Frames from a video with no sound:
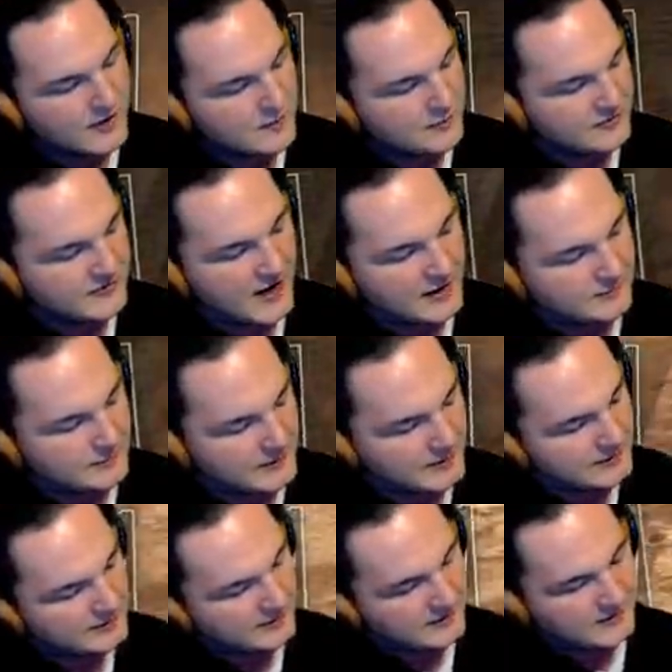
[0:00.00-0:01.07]
up a tad
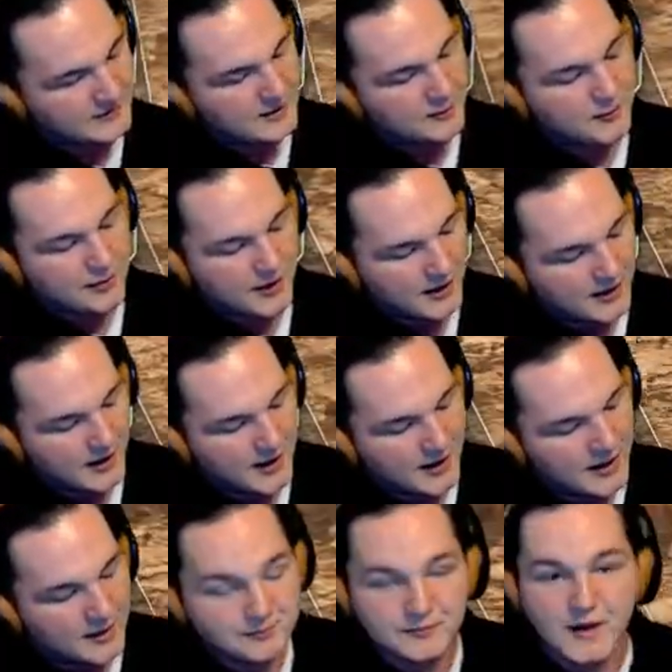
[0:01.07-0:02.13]
bit, but
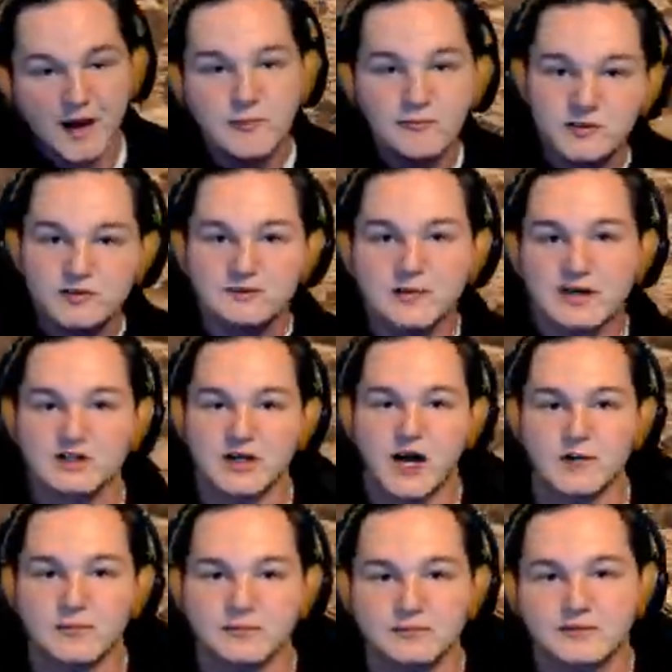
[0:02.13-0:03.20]
um, I'm doing my
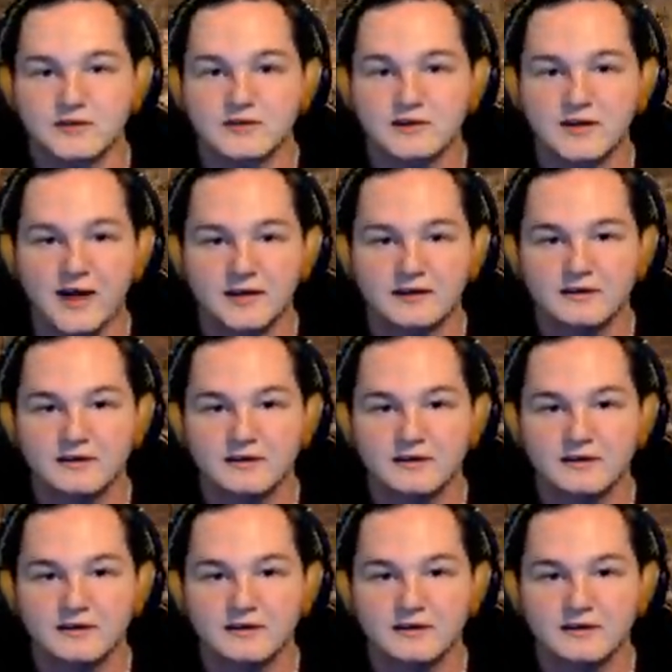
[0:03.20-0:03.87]
job, okay?